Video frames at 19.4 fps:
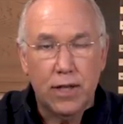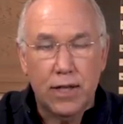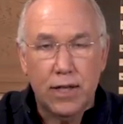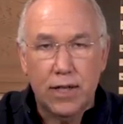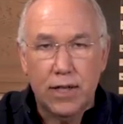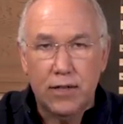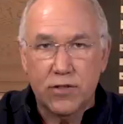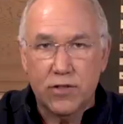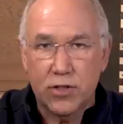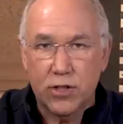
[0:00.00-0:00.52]

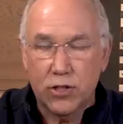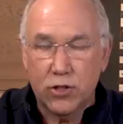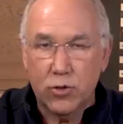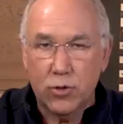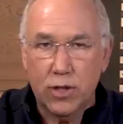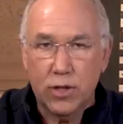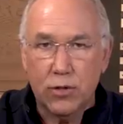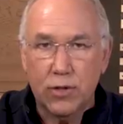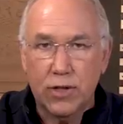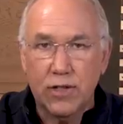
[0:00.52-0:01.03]
uh, start
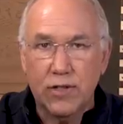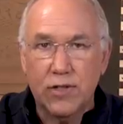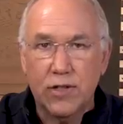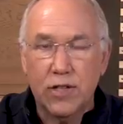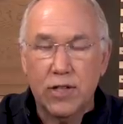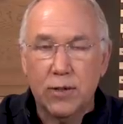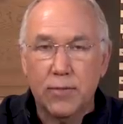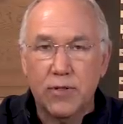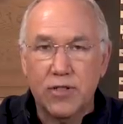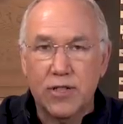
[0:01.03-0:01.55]
to increase
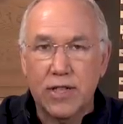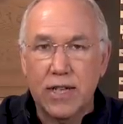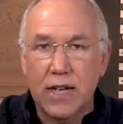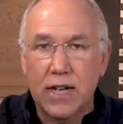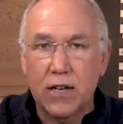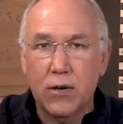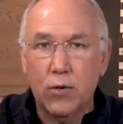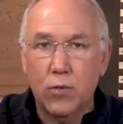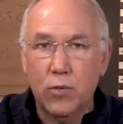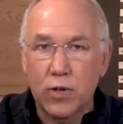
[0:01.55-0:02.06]
their numbers.
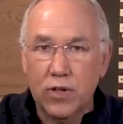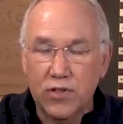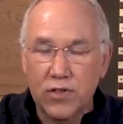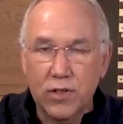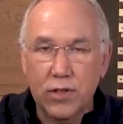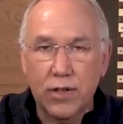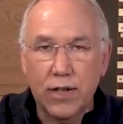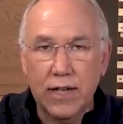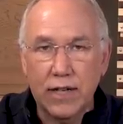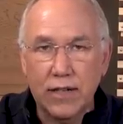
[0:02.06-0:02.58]
Now, once
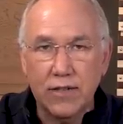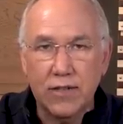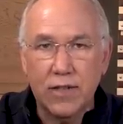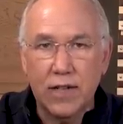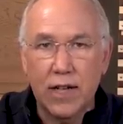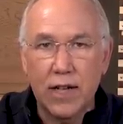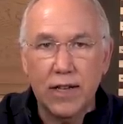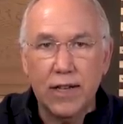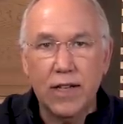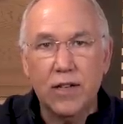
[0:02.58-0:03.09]
they're
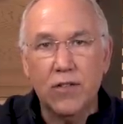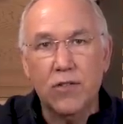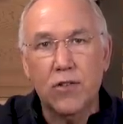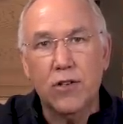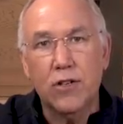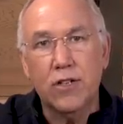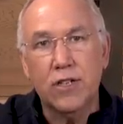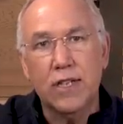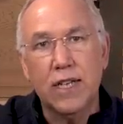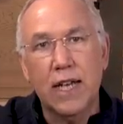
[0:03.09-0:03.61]
inside, they can
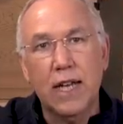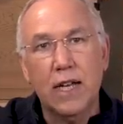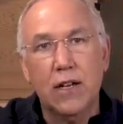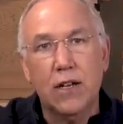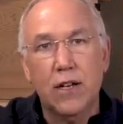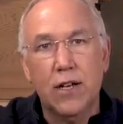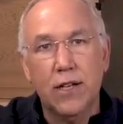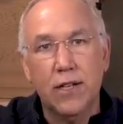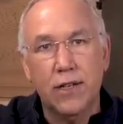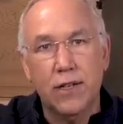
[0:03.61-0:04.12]
start to take
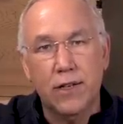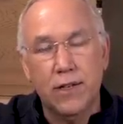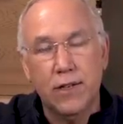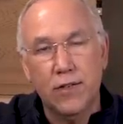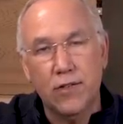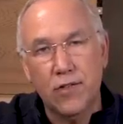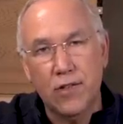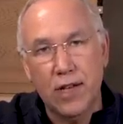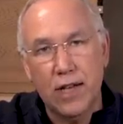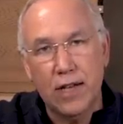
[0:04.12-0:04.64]
on
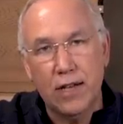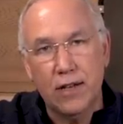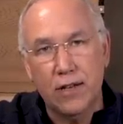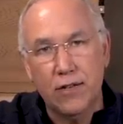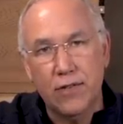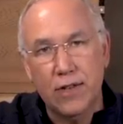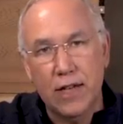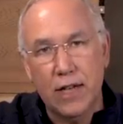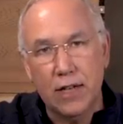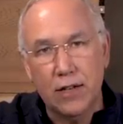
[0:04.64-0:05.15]
the scent
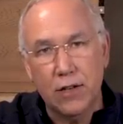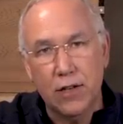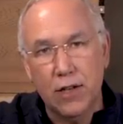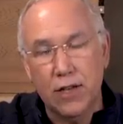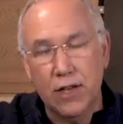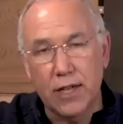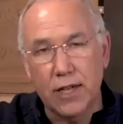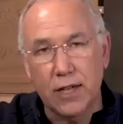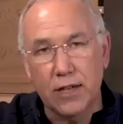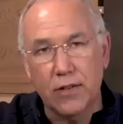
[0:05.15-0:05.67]
of that
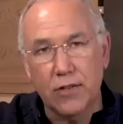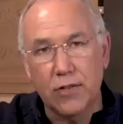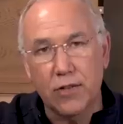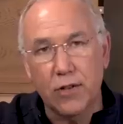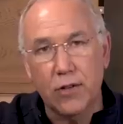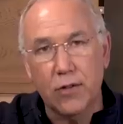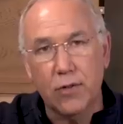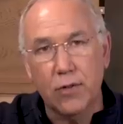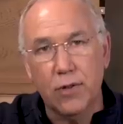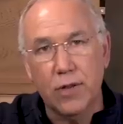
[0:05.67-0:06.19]
colony.
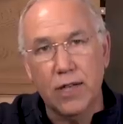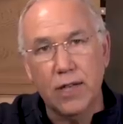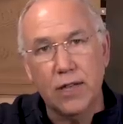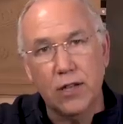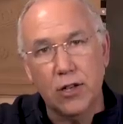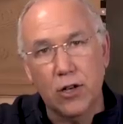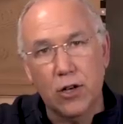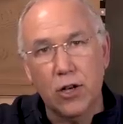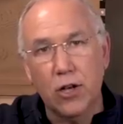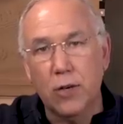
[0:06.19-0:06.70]
So then
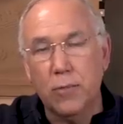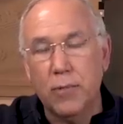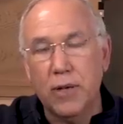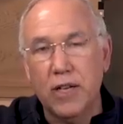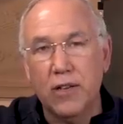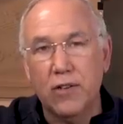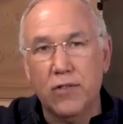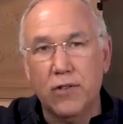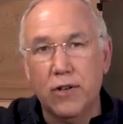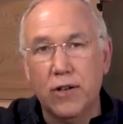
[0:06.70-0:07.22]
the guard
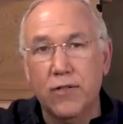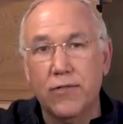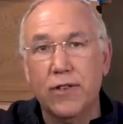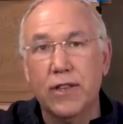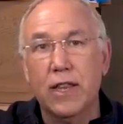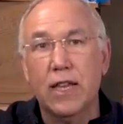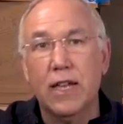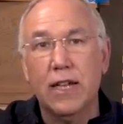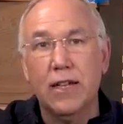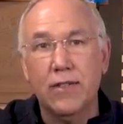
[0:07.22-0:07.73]
bees are
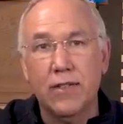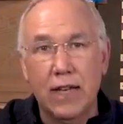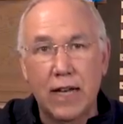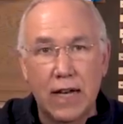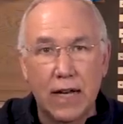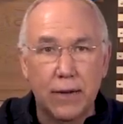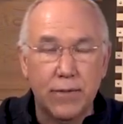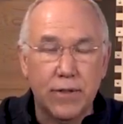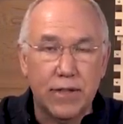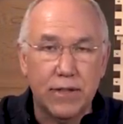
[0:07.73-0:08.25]
even less
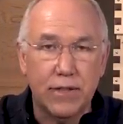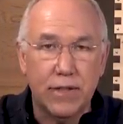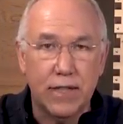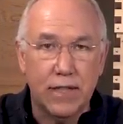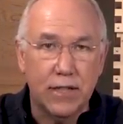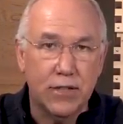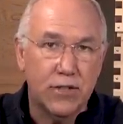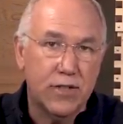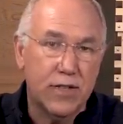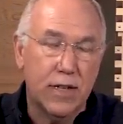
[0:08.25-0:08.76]
apt to
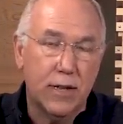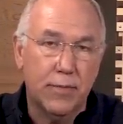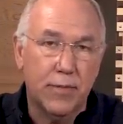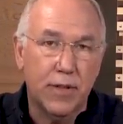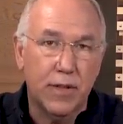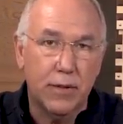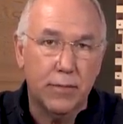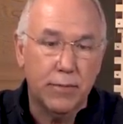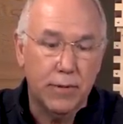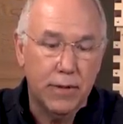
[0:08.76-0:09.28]

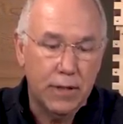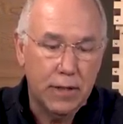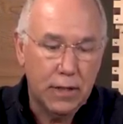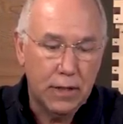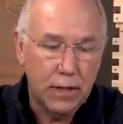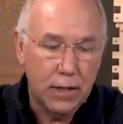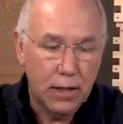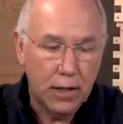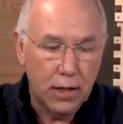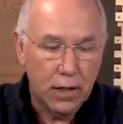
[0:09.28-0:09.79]
intercept them.
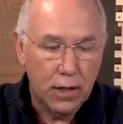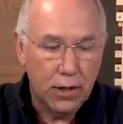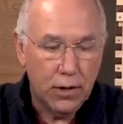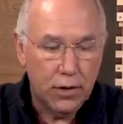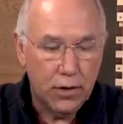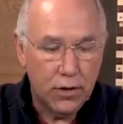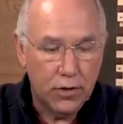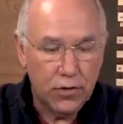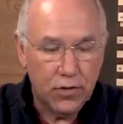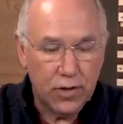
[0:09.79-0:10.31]

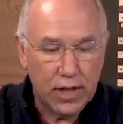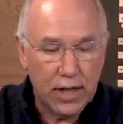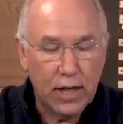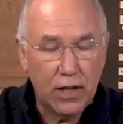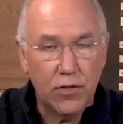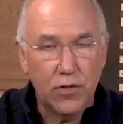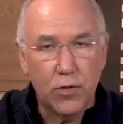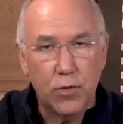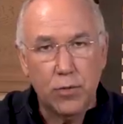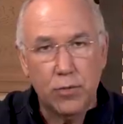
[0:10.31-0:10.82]
Those
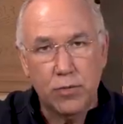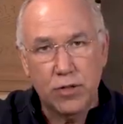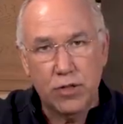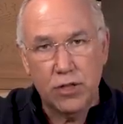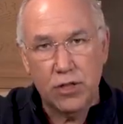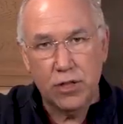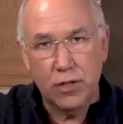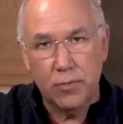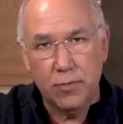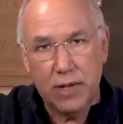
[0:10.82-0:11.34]
scouts will
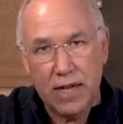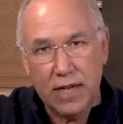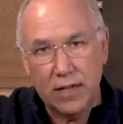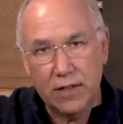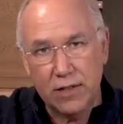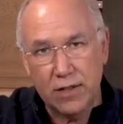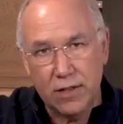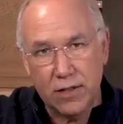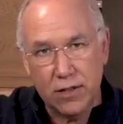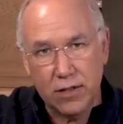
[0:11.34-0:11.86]
return
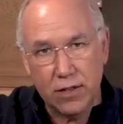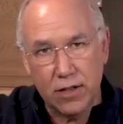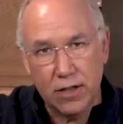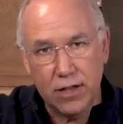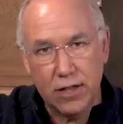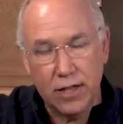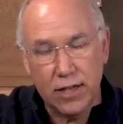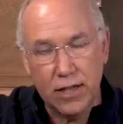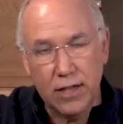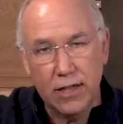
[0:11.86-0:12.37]
back to their
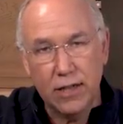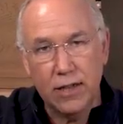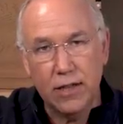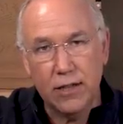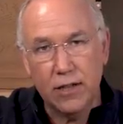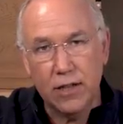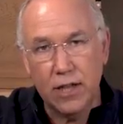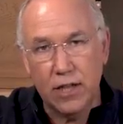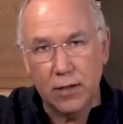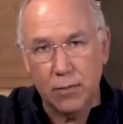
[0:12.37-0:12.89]
colony,
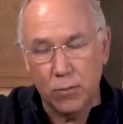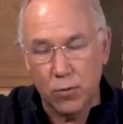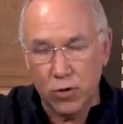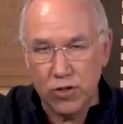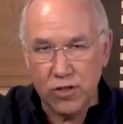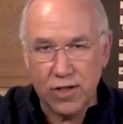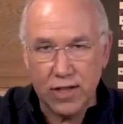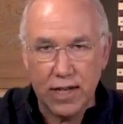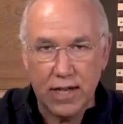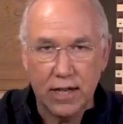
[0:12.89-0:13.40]
they'll collect
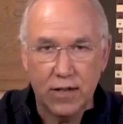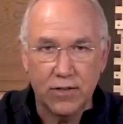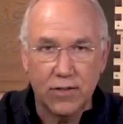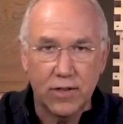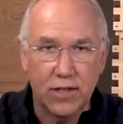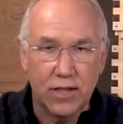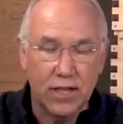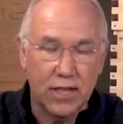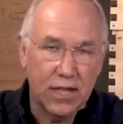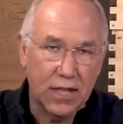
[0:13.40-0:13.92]
more scouts,
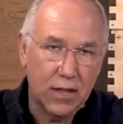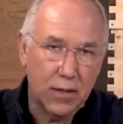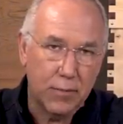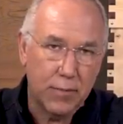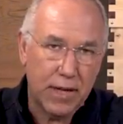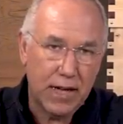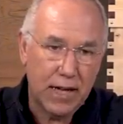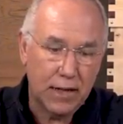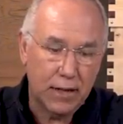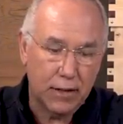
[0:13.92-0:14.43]
and then they come
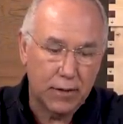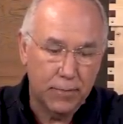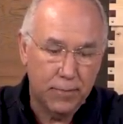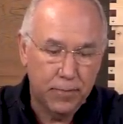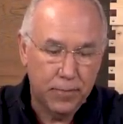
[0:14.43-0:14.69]
back.